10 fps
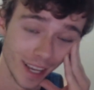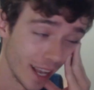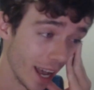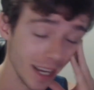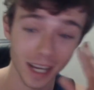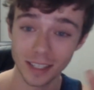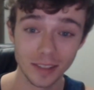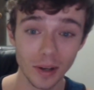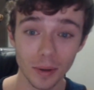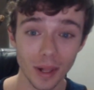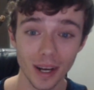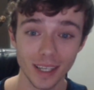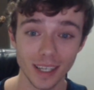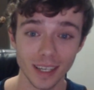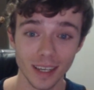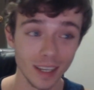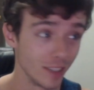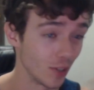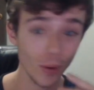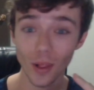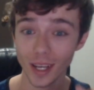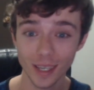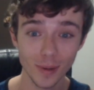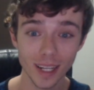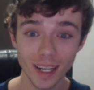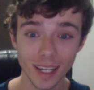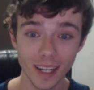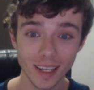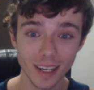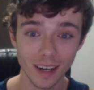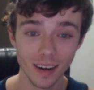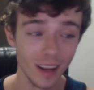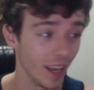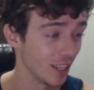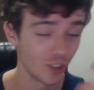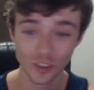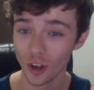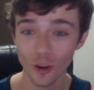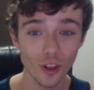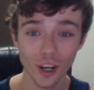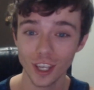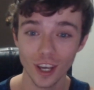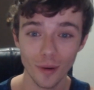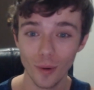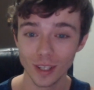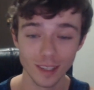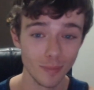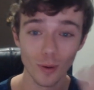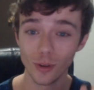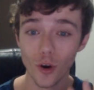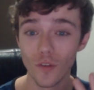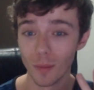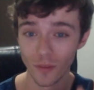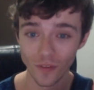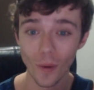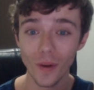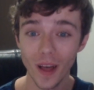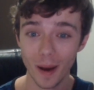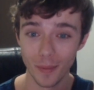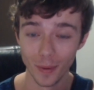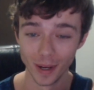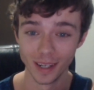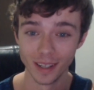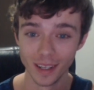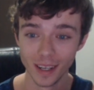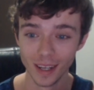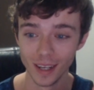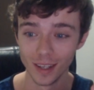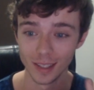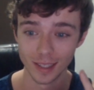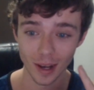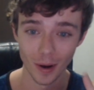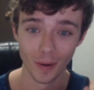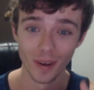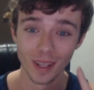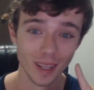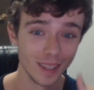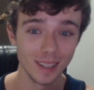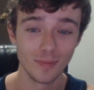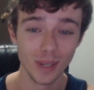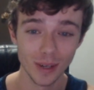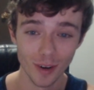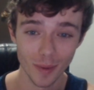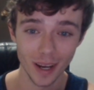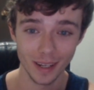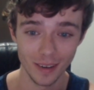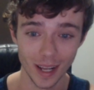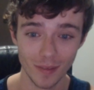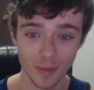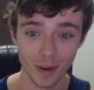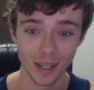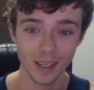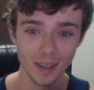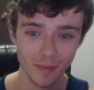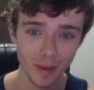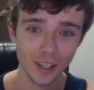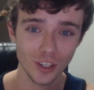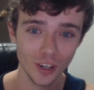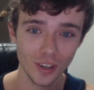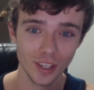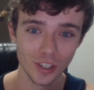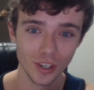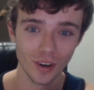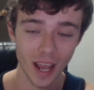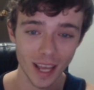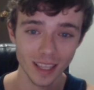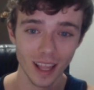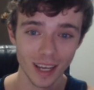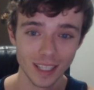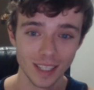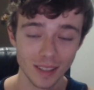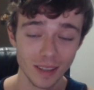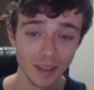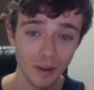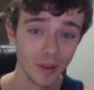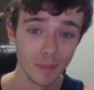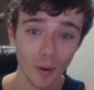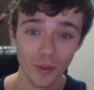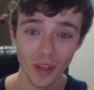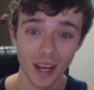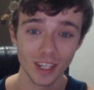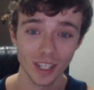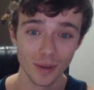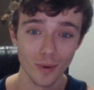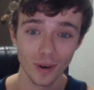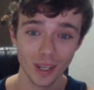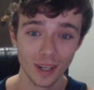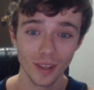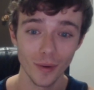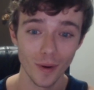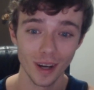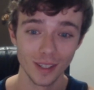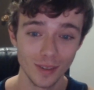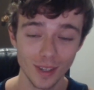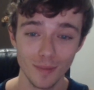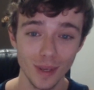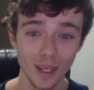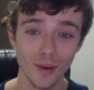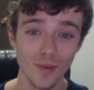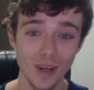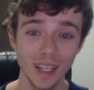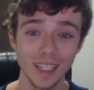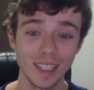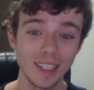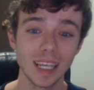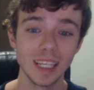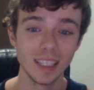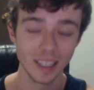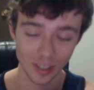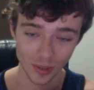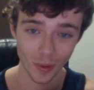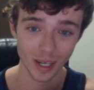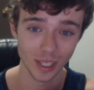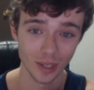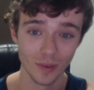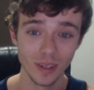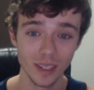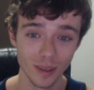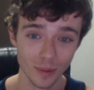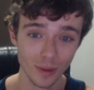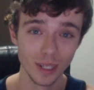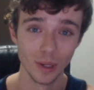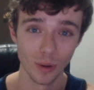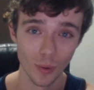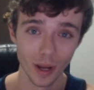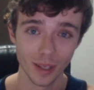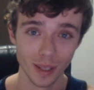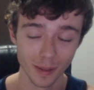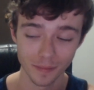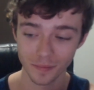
I got so lucky. So lucky we didn't hit a deer. So lucky I wasn't pulled over before that point. So, let this be a reminder to everybody. Make sure that your headlights, they're both actually working. Otherwise, you could be in a really sticky situation real quickly.